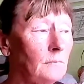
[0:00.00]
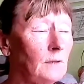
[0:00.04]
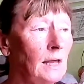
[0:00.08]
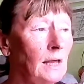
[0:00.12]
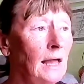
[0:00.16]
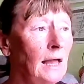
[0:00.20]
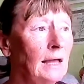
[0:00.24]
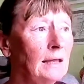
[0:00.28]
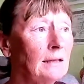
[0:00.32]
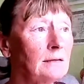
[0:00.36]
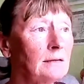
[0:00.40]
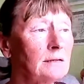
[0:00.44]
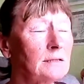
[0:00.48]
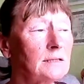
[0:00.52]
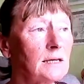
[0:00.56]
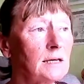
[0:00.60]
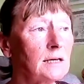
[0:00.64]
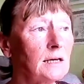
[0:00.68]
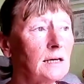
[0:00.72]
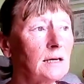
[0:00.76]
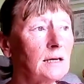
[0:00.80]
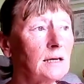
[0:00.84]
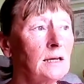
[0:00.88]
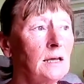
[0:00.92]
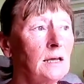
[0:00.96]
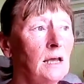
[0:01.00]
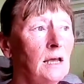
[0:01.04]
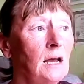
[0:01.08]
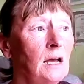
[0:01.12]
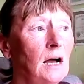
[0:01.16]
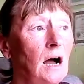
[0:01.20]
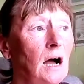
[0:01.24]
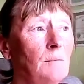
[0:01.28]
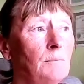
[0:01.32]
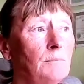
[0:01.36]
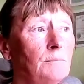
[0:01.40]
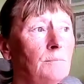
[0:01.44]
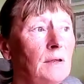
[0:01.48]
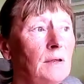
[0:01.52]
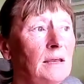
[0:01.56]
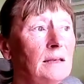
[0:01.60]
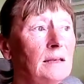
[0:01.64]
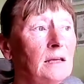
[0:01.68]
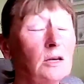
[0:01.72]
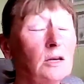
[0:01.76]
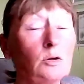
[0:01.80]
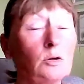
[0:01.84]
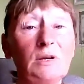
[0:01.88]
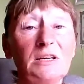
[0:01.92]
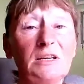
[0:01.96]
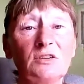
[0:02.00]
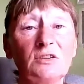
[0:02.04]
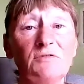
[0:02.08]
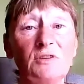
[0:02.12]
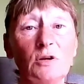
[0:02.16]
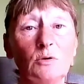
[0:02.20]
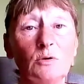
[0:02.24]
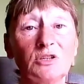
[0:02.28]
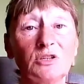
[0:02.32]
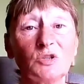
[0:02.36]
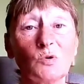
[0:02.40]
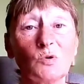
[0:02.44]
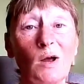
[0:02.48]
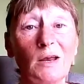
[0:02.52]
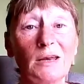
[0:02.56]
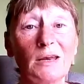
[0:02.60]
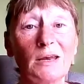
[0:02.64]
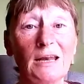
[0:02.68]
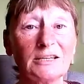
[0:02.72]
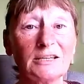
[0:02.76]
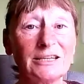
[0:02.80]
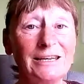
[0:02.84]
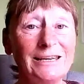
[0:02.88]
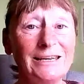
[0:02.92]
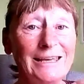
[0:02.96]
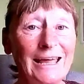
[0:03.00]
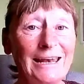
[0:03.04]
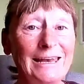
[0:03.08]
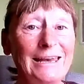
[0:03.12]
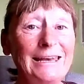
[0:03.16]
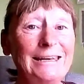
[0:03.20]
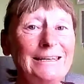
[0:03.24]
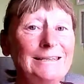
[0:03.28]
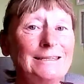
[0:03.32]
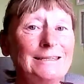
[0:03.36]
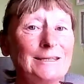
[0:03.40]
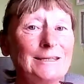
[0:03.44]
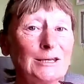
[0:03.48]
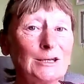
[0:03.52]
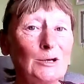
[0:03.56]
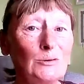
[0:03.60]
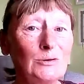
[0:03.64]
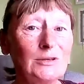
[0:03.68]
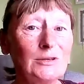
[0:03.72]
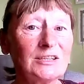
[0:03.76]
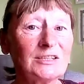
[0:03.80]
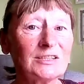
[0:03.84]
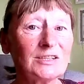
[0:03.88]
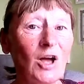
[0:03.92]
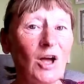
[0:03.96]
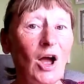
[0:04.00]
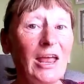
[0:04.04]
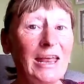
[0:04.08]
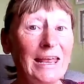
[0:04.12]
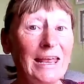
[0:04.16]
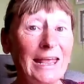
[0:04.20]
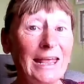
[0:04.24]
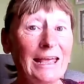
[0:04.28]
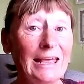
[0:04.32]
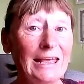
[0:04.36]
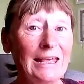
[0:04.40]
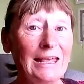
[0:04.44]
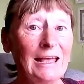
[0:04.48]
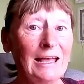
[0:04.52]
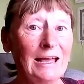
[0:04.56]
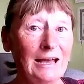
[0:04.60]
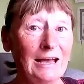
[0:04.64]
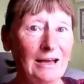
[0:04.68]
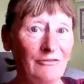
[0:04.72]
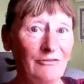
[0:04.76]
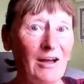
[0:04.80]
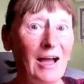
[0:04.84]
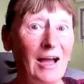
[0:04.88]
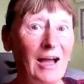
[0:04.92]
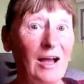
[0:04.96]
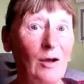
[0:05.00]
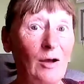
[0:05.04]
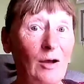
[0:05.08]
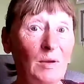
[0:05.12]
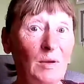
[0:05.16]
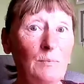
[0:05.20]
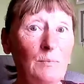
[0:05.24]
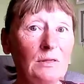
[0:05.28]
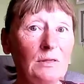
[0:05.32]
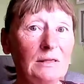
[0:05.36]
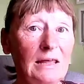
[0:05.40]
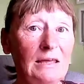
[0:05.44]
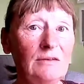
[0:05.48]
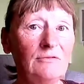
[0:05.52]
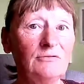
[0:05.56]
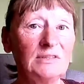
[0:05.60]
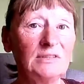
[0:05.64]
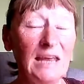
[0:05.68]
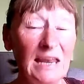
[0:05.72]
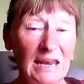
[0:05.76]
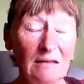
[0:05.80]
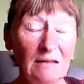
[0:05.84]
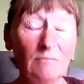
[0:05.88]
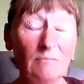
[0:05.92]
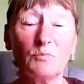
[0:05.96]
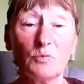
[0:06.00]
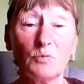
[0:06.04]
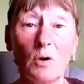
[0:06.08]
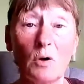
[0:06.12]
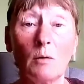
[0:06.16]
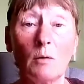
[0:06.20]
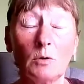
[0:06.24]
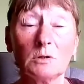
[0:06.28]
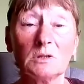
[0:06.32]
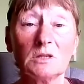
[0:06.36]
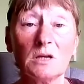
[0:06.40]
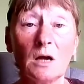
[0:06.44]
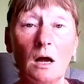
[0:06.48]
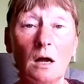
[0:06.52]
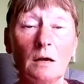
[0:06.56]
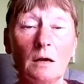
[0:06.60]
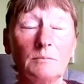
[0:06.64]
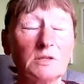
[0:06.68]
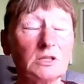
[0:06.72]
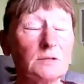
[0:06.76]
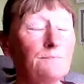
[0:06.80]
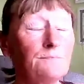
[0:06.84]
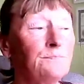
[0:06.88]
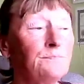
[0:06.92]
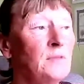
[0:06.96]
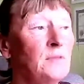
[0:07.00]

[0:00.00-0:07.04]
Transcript: And I'm going to interview her so I can actually get into the psyche of how people lived in primal times.